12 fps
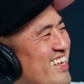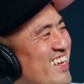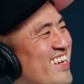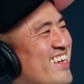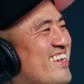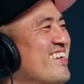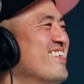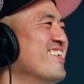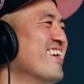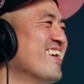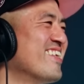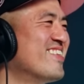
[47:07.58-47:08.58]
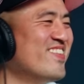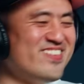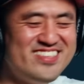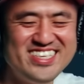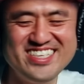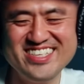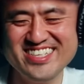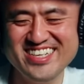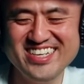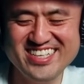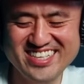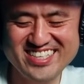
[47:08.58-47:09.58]
yeah. Feel Yeah, Doolie.
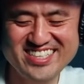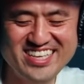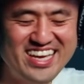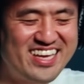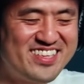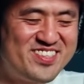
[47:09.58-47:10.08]
Yeah,